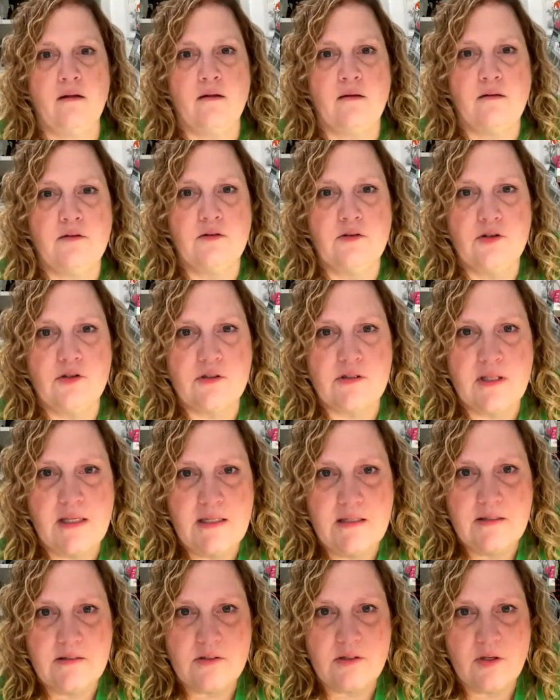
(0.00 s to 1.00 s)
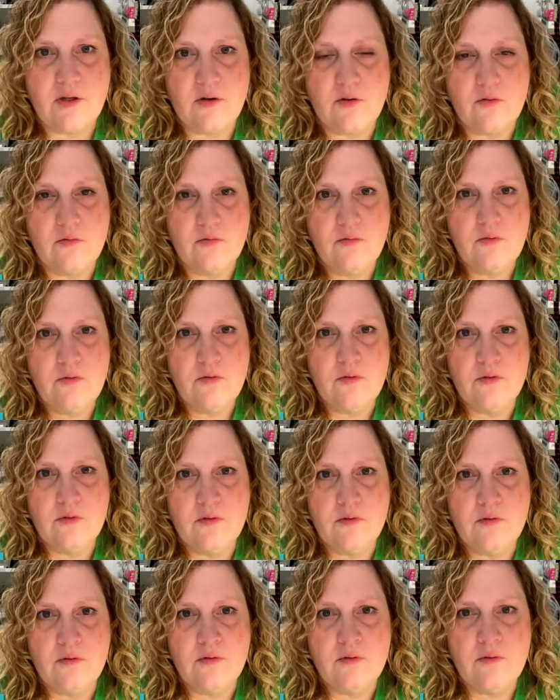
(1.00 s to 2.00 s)
Just like so.
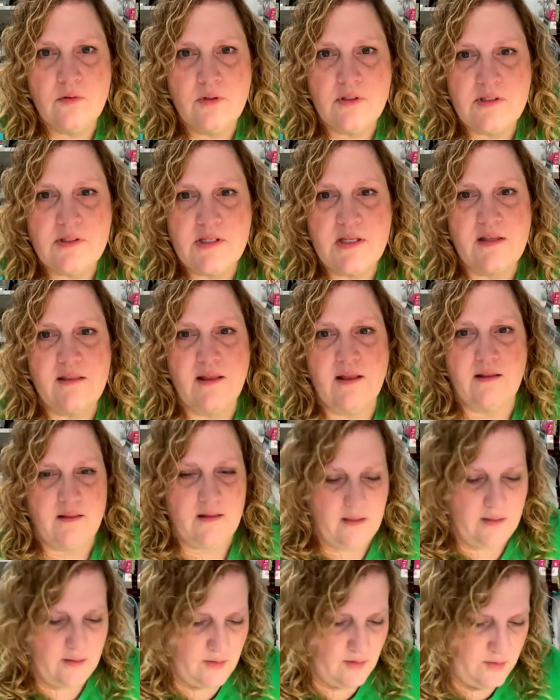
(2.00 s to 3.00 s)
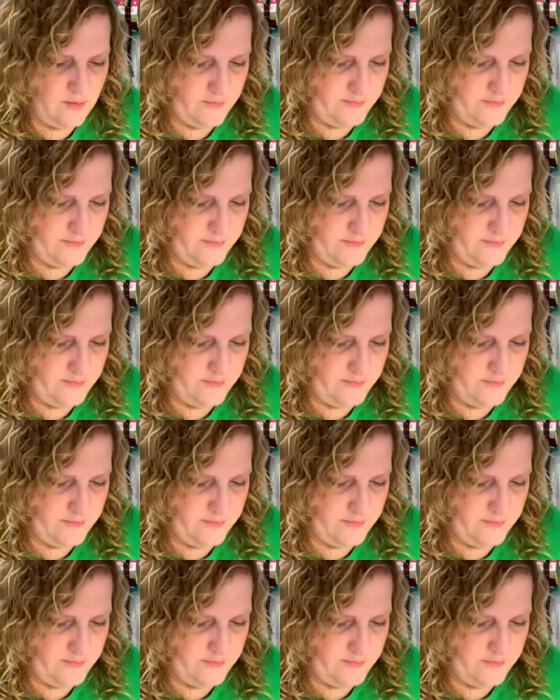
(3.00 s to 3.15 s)
See that there?